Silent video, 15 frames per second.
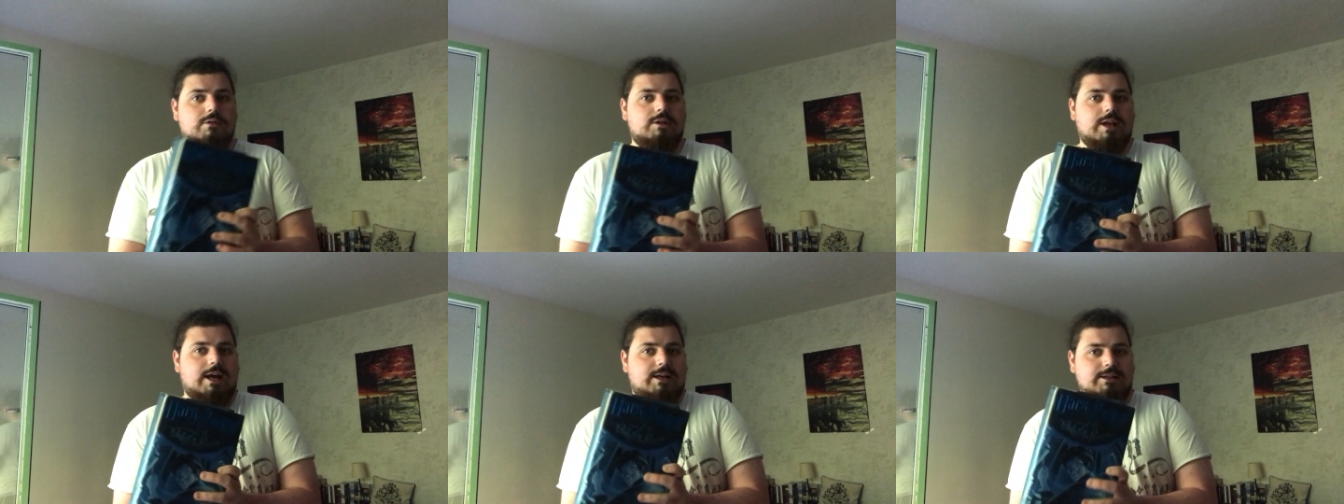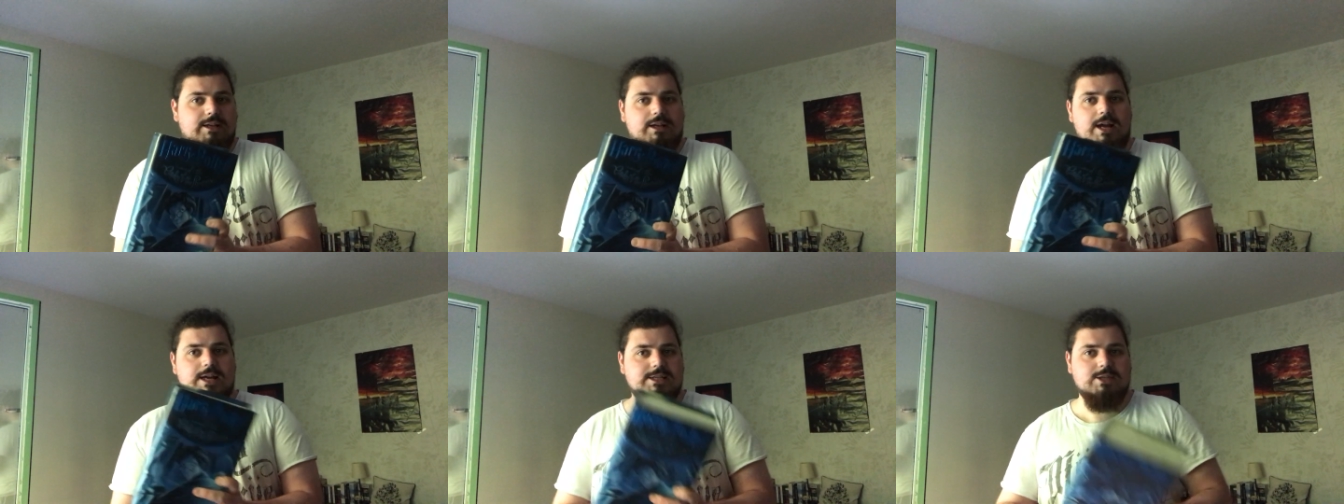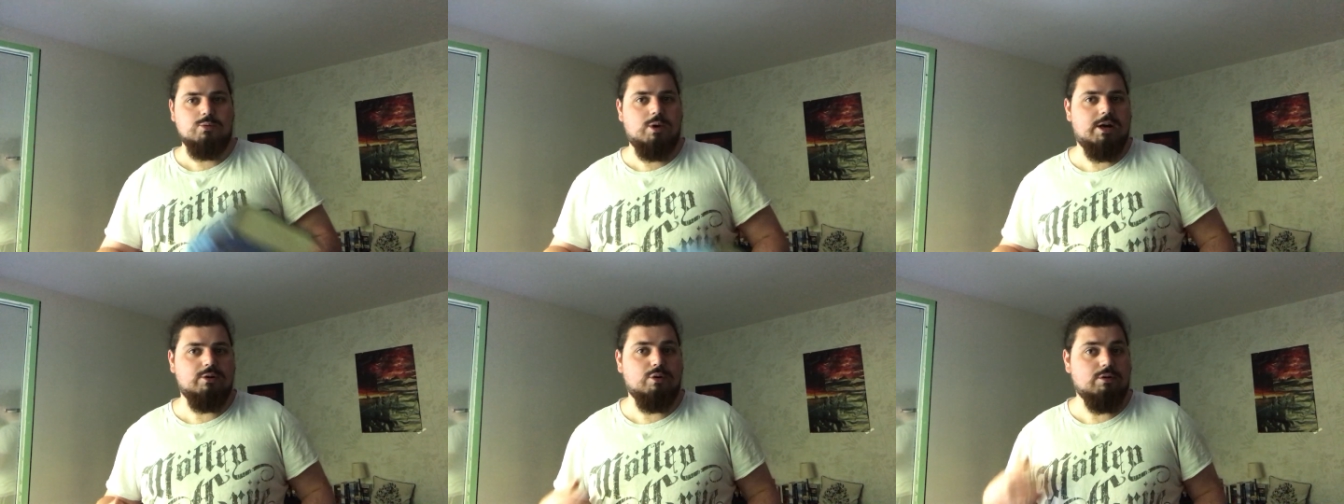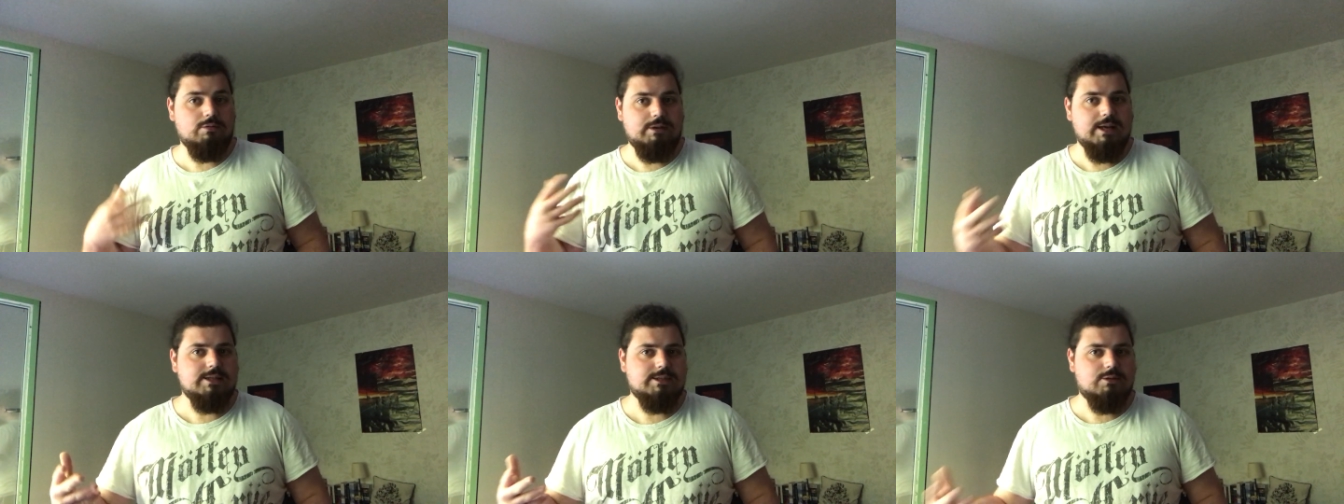like the last one or
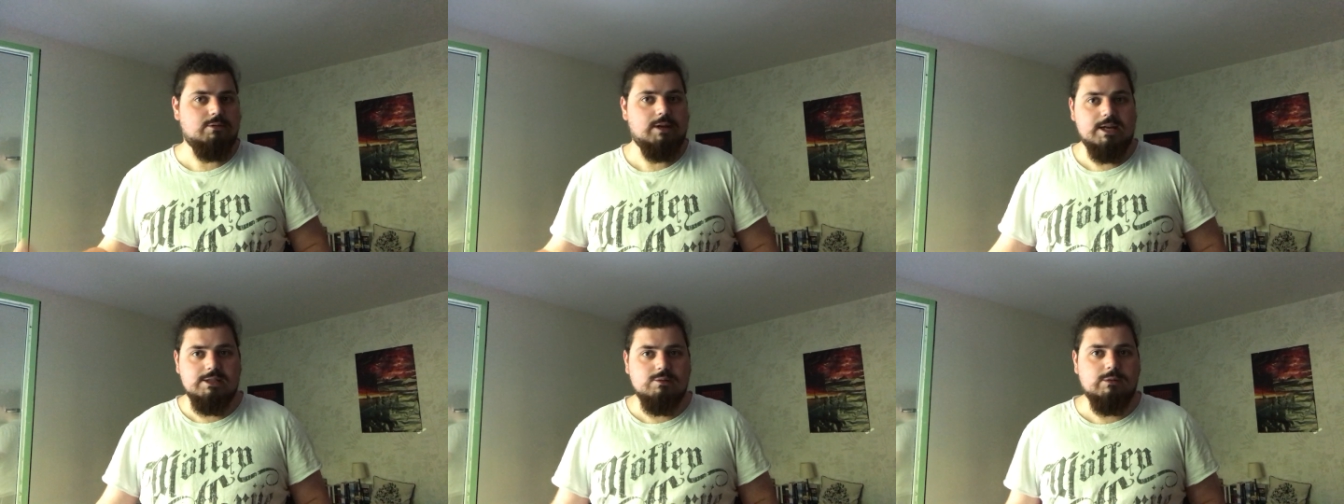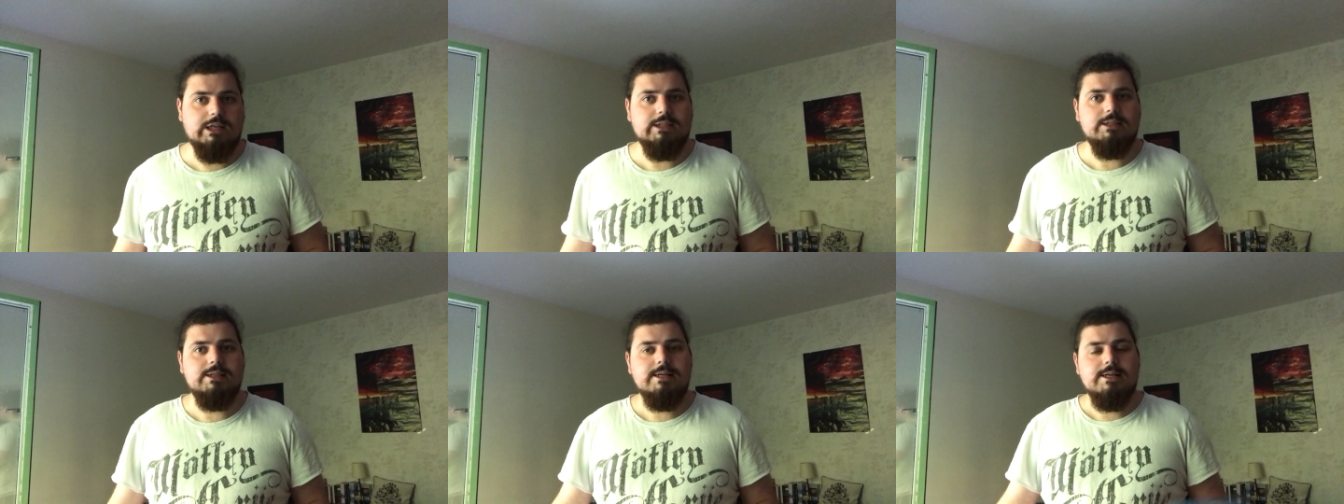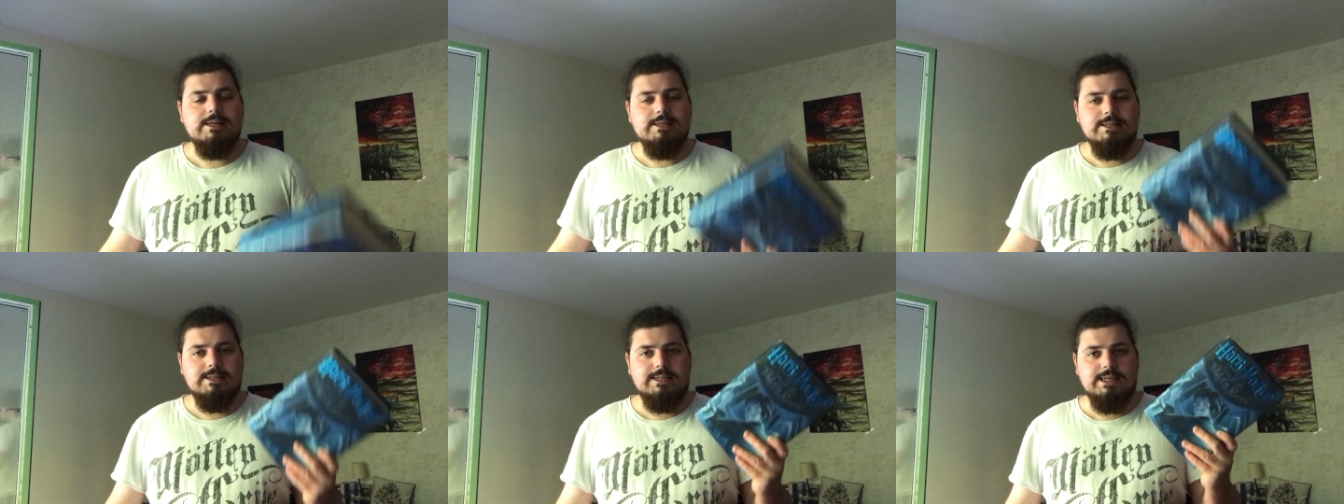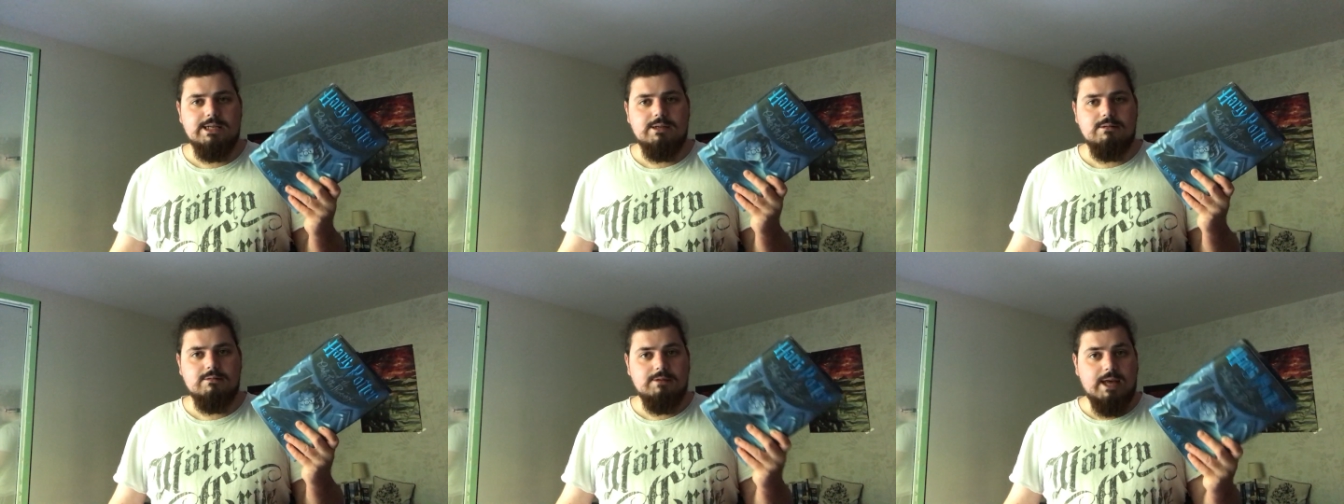next to last one.
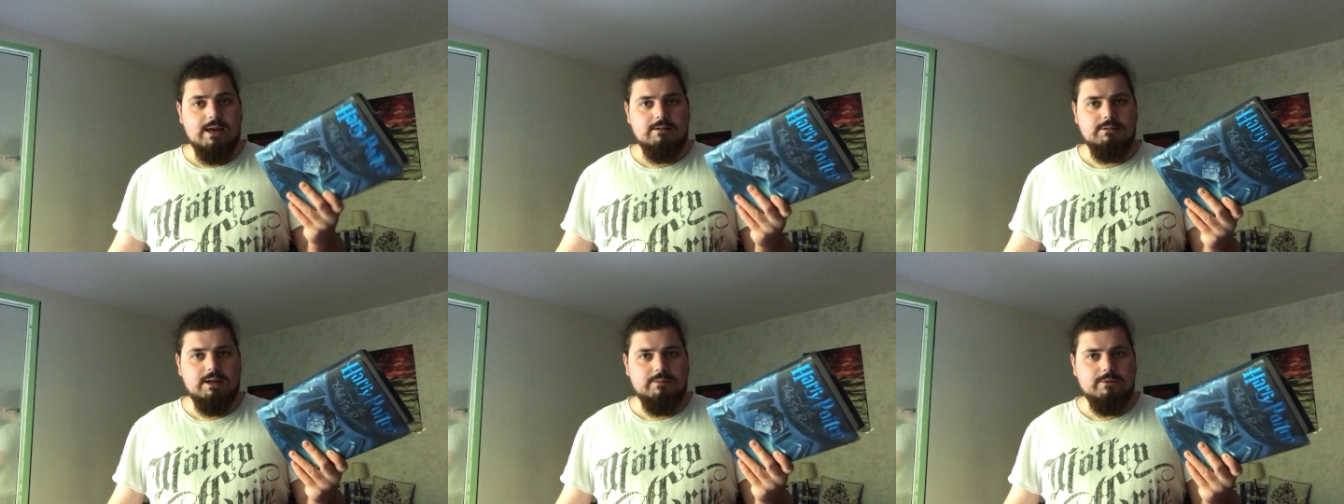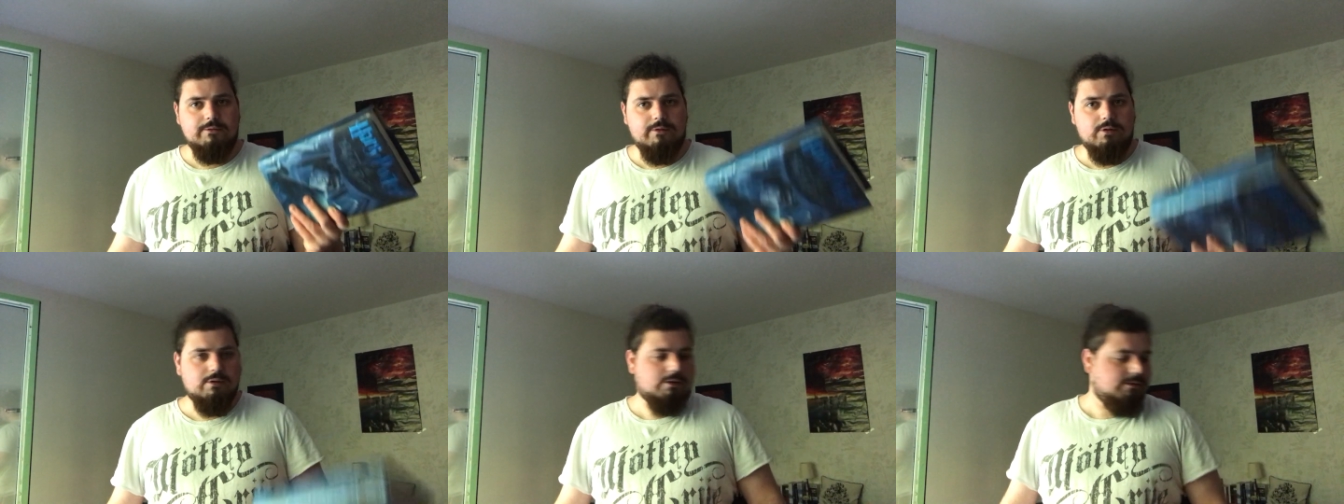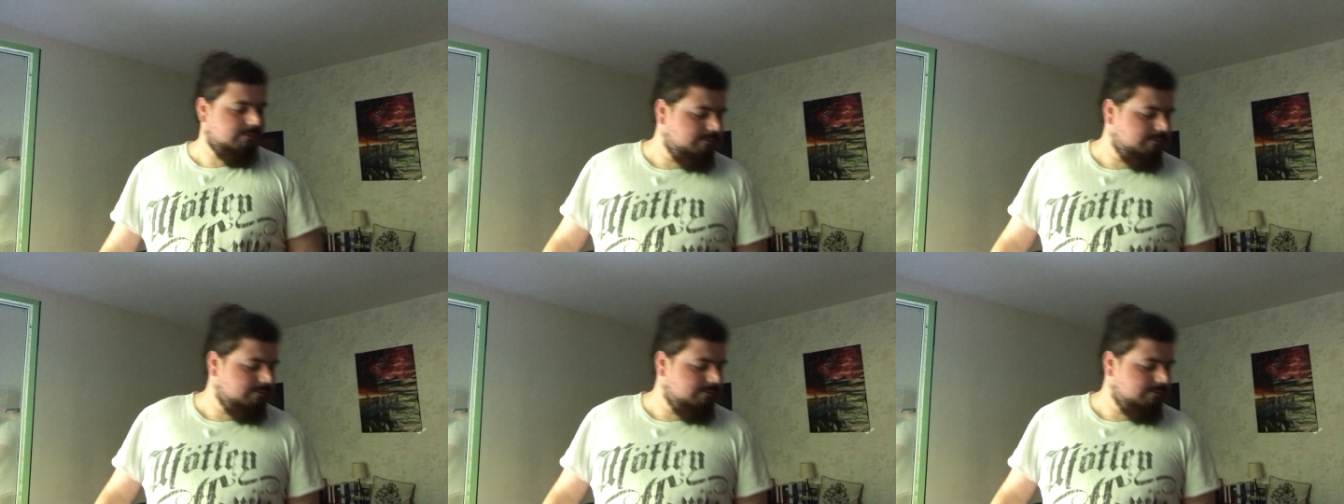So yeah, number 4.